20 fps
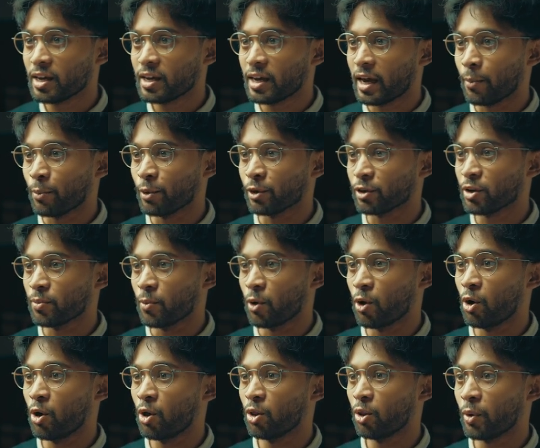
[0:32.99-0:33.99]
I'm going to come
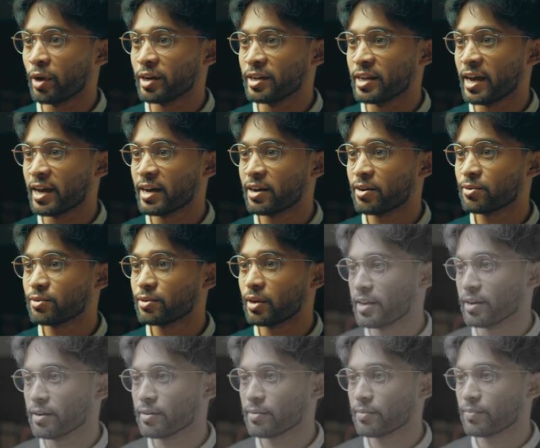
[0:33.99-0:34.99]
all the way down
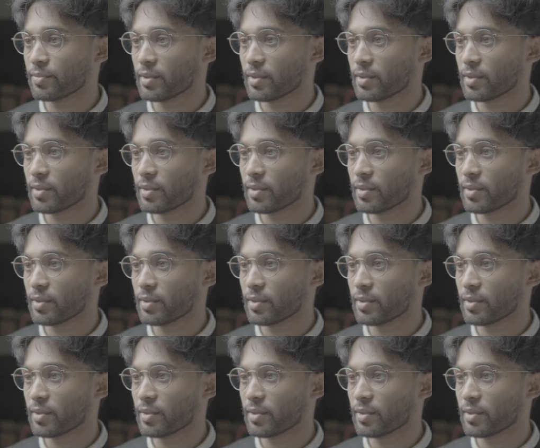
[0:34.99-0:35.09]
here,